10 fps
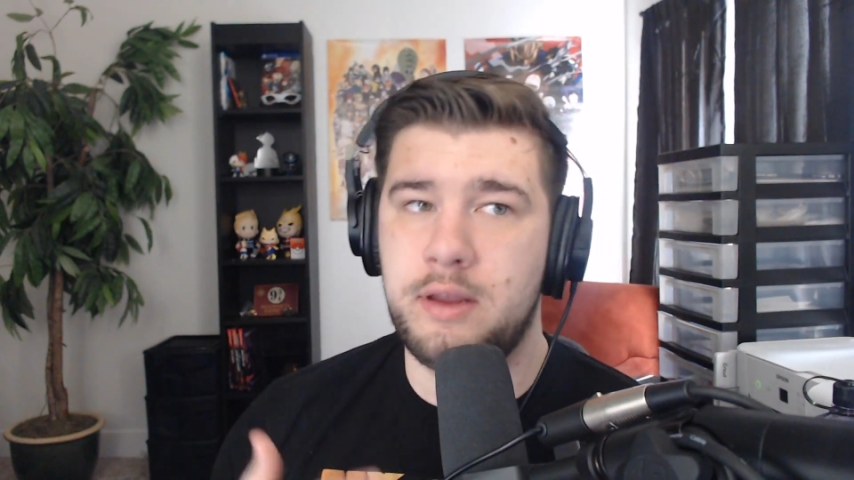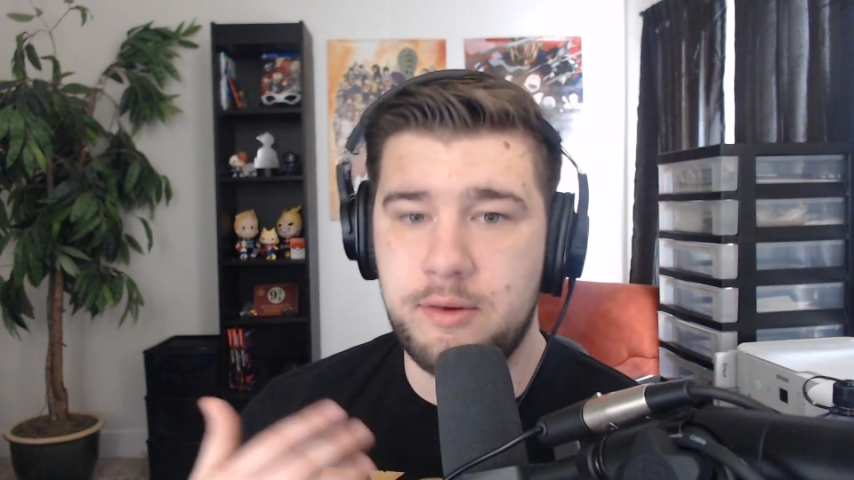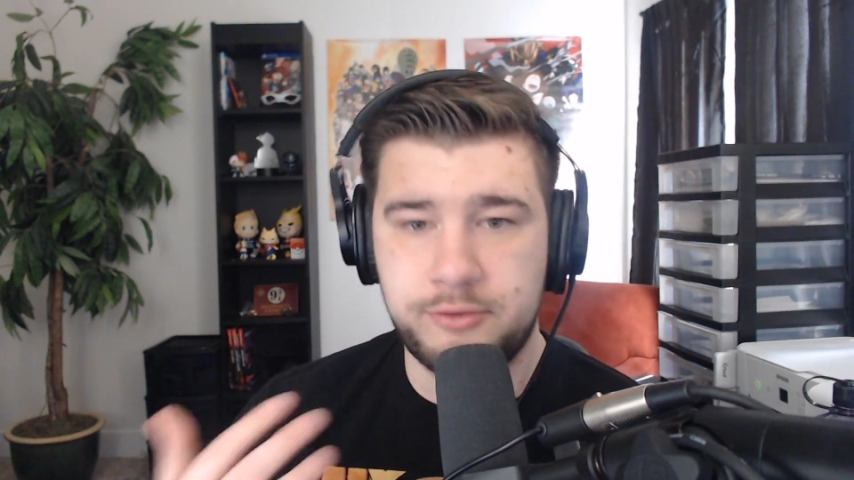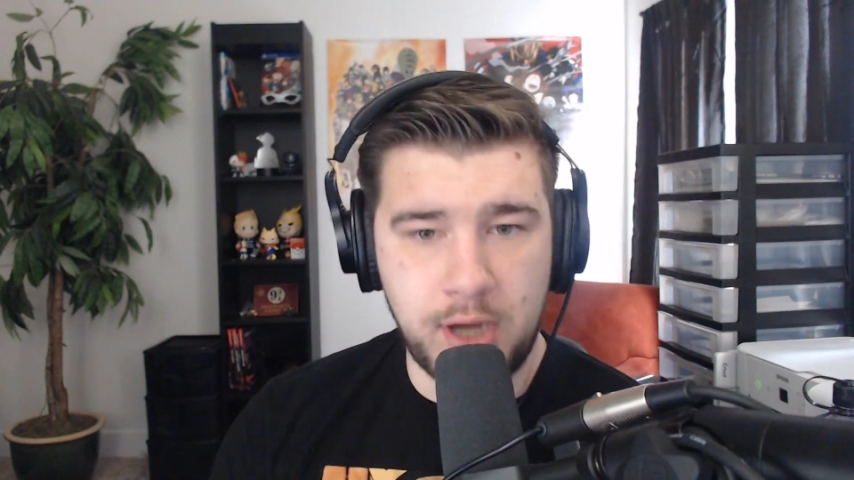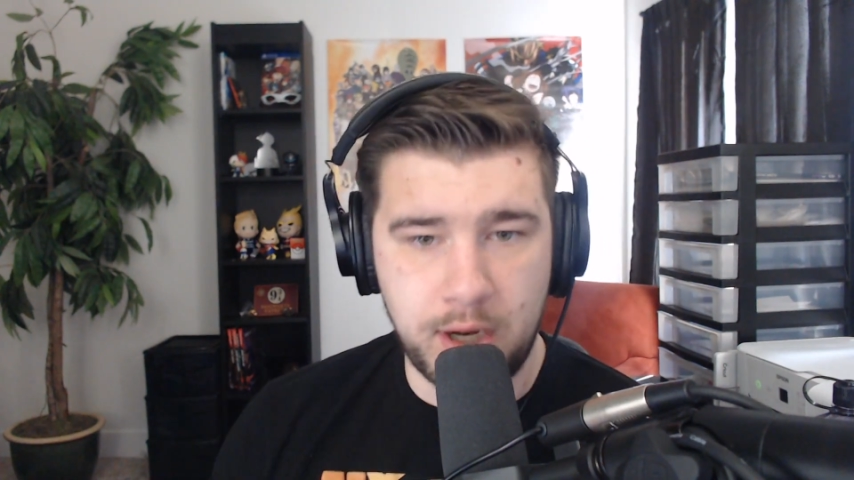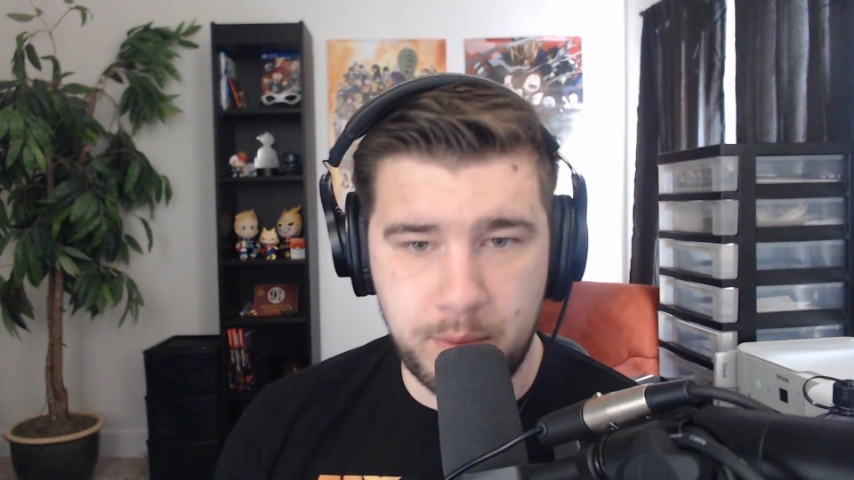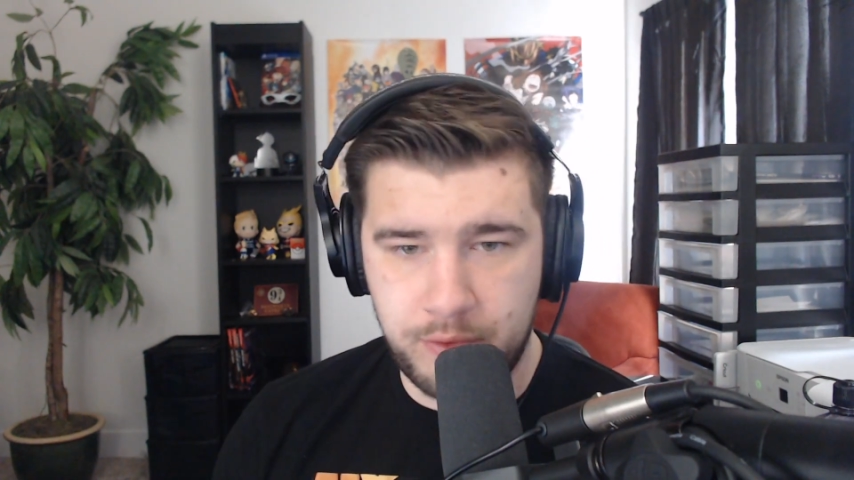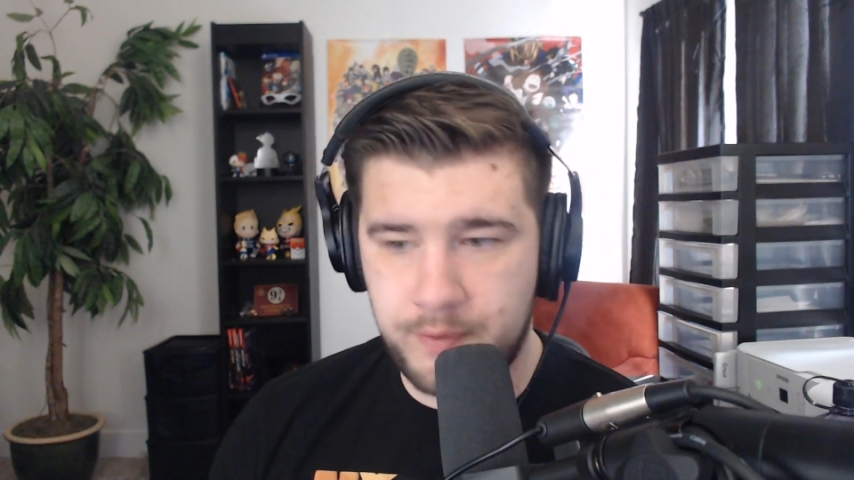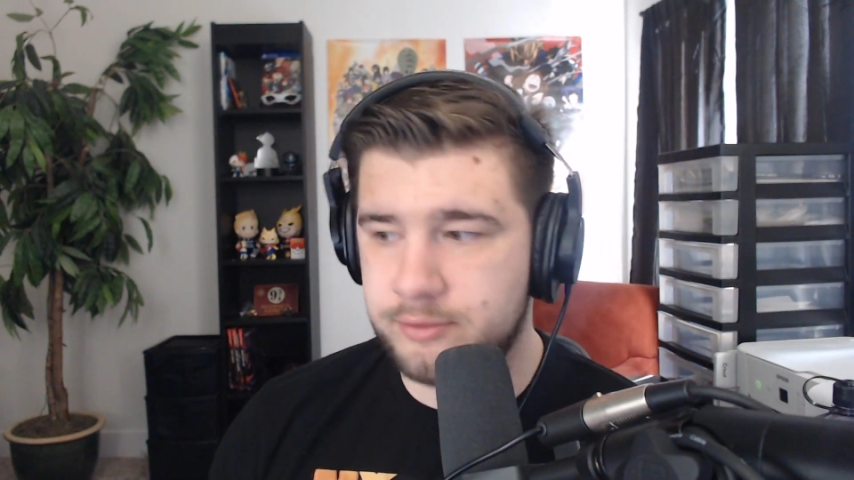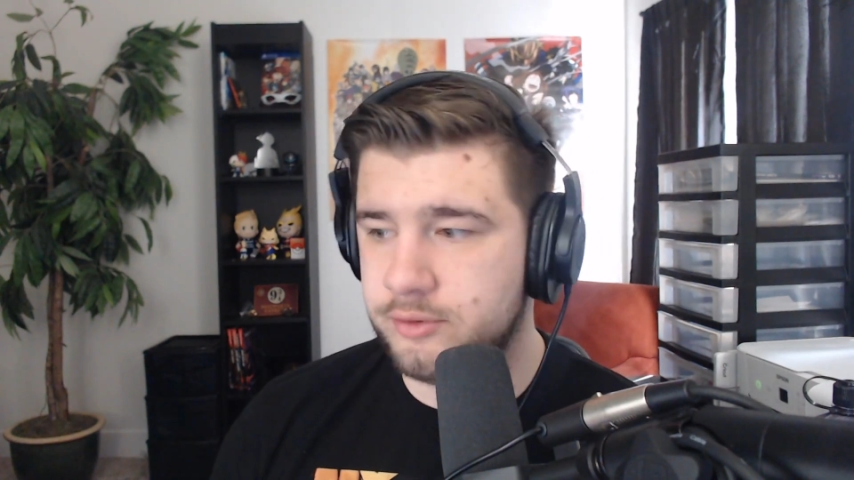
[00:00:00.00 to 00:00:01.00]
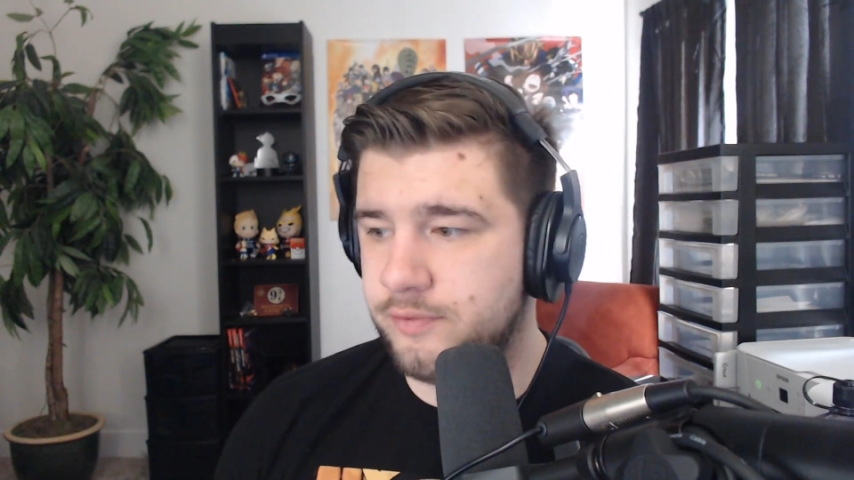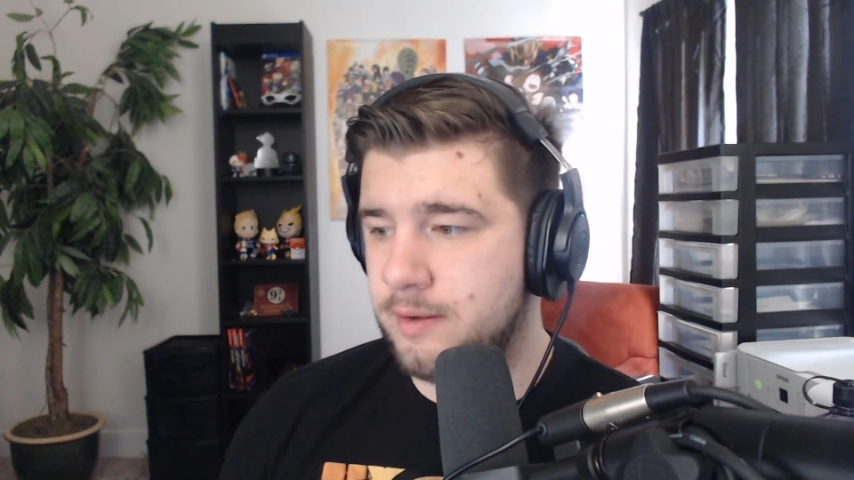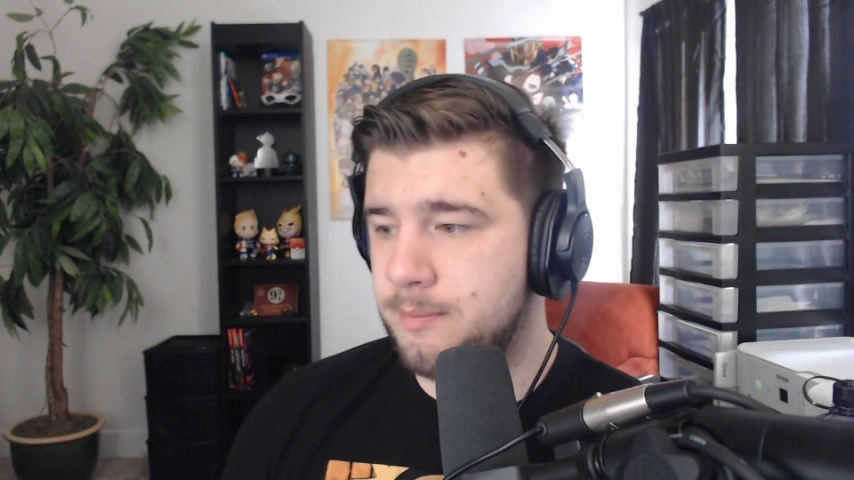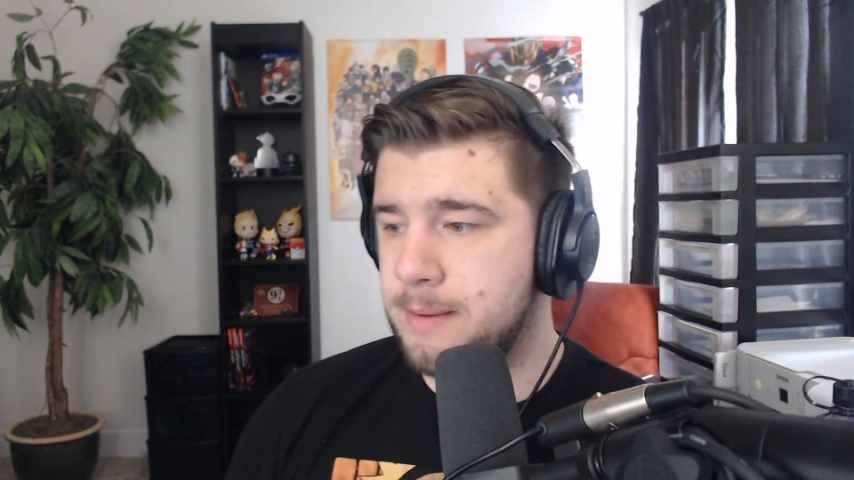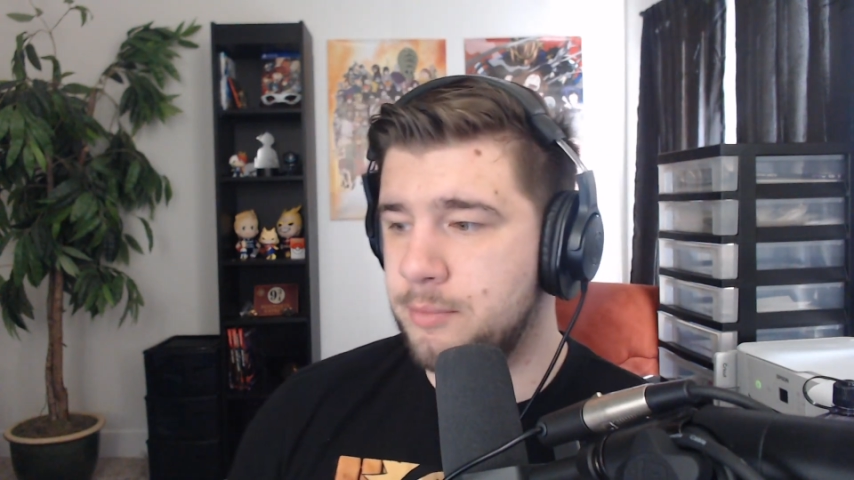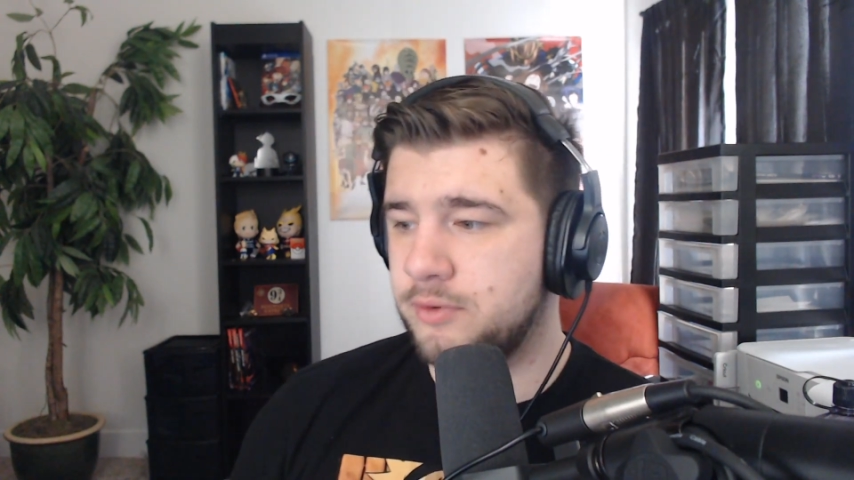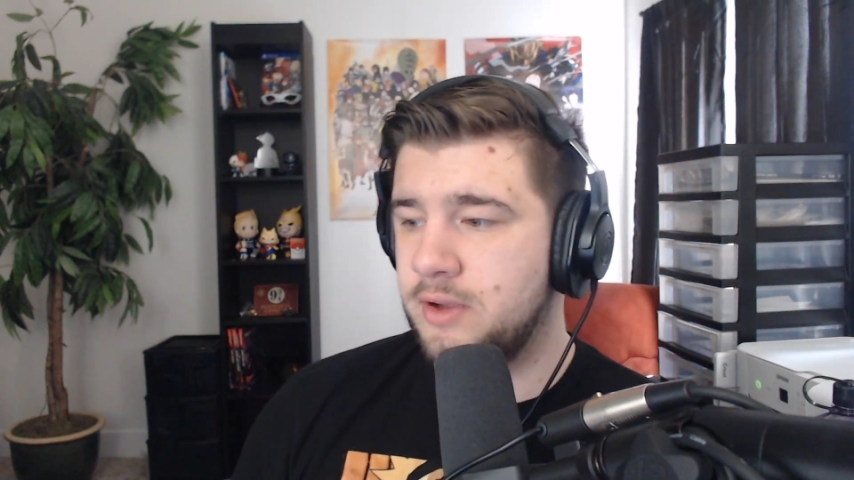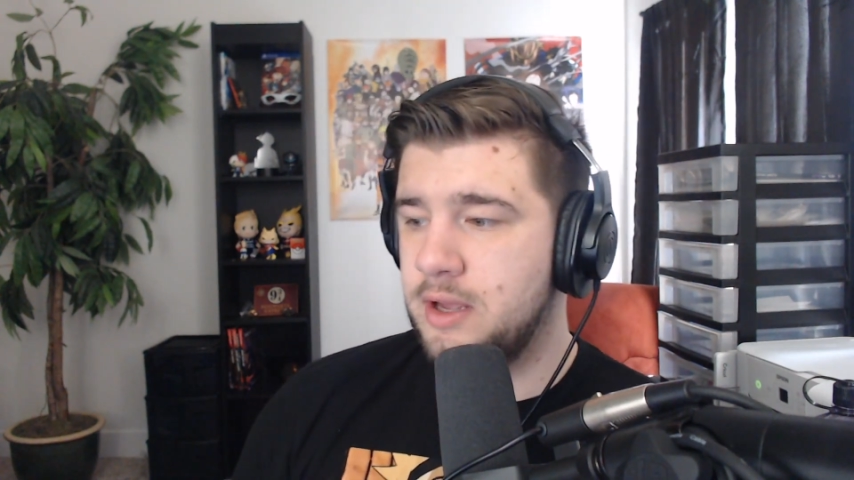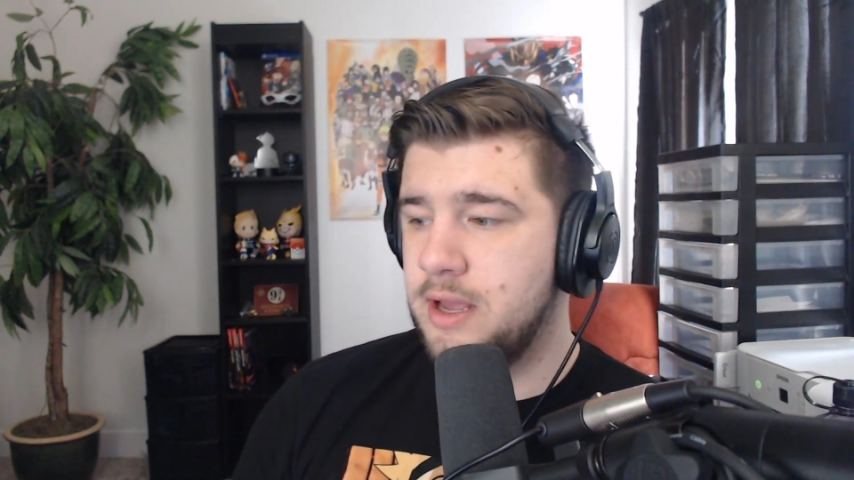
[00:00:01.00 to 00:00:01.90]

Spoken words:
he was talking with the rest of his family members,